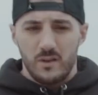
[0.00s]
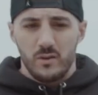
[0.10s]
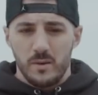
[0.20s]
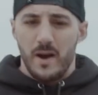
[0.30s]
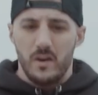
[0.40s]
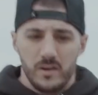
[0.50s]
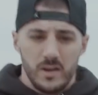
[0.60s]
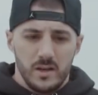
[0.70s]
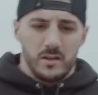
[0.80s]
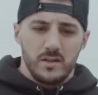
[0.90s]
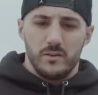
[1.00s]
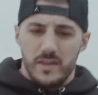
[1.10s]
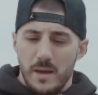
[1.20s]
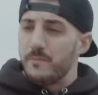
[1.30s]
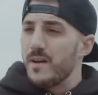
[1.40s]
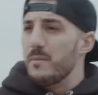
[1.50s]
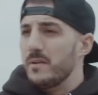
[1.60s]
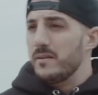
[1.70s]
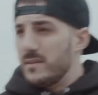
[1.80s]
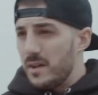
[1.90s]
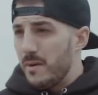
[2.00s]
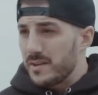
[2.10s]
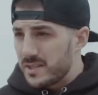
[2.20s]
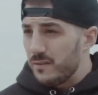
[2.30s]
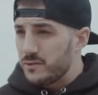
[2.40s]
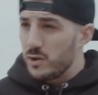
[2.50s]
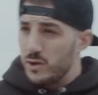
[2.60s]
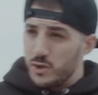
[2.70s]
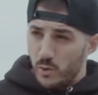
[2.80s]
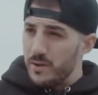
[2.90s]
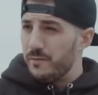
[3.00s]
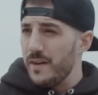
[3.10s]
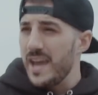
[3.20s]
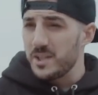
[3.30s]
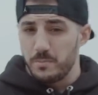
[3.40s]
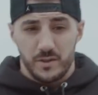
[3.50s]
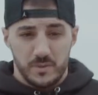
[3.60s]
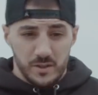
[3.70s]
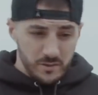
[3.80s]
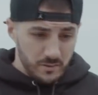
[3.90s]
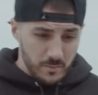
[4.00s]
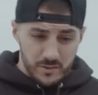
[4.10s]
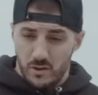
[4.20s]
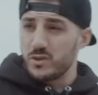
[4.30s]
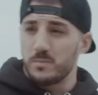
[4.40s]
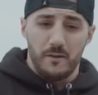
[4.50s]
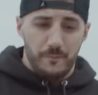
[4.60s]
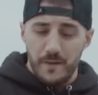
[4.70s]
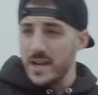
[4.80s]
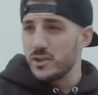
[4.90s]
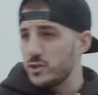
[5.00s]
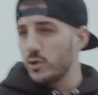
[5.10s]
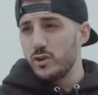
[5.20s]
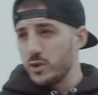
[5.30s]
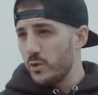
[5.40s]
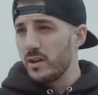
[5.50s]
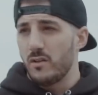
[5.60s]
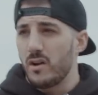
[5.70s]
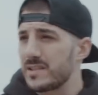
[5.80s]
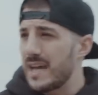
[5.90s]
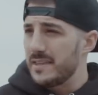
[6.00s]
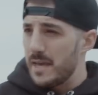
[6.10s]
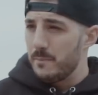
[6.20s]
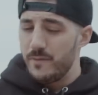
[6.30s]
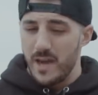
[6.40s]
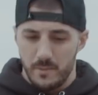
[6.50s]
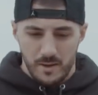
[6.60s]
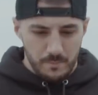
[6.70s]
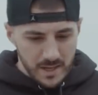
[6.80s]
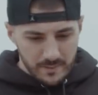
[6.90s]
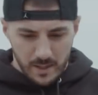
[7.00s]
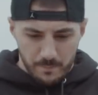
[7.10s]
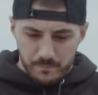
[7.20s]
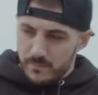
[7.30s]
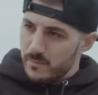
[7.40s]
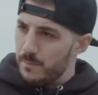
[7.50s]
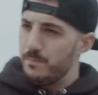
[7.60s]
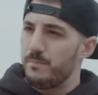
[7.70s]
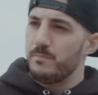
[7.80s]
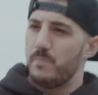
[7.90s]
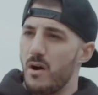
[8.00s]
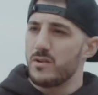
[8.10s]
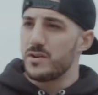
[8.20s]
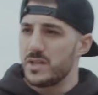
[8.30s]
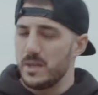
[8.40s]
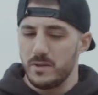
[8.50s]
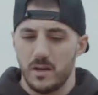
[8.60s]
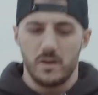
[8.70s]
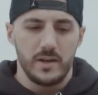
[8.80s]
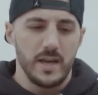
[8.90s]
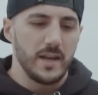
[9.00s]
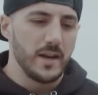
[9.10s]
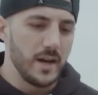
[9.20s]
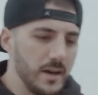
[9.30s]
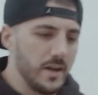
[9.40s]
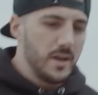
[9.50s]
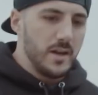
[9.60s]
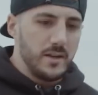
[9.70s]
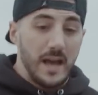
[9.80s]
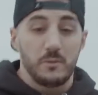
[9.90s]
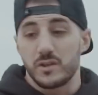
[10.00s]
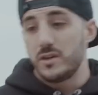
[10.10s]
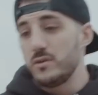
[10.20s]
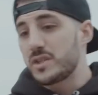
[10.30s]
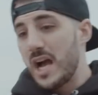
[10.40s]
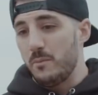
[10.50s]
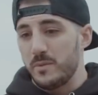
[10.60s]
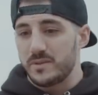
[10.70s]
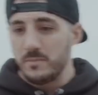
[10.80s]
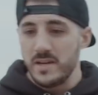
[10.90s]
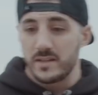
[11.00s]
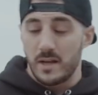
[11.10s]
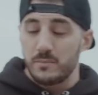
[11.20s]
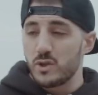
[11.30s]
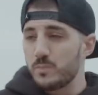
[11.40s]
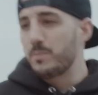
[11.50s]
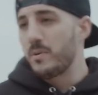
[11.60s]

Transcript: not only about, you know, the MFam and myself joining FaZe, but it's also about FaZe joining alongside the MFam and it being like a partnership, you know, and that was a huge compliment to me because I'm super